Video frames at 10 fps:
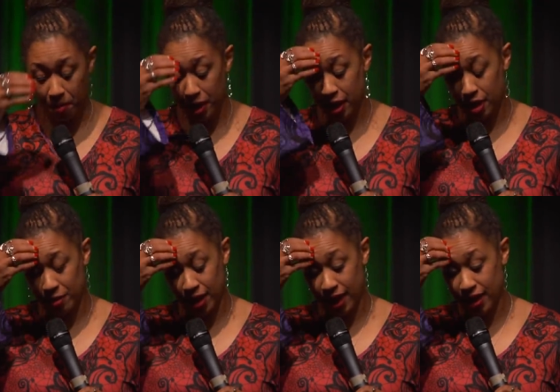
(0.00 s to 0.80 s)

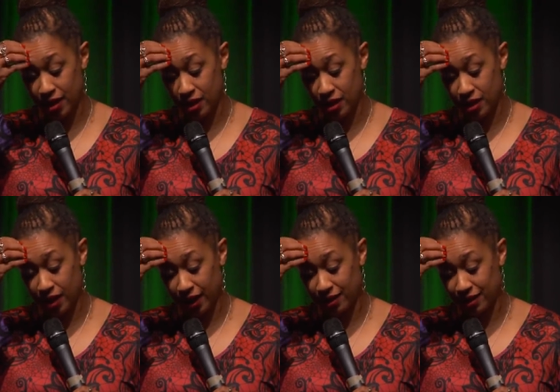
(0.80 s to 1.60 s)
Man, but I,
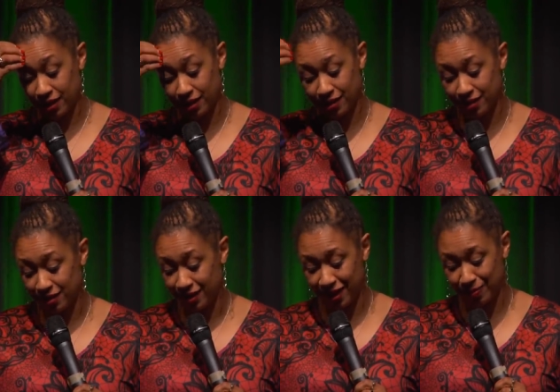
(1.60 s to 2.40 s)
uh, I, I,
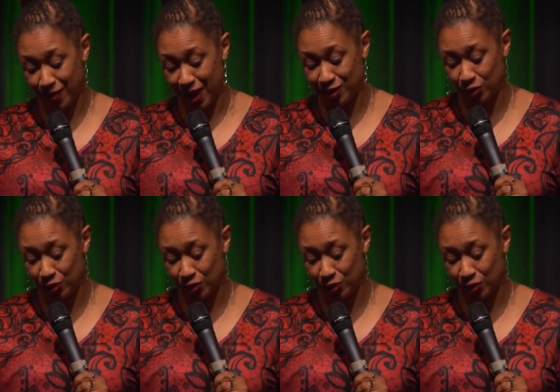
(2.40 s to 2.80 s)
I, I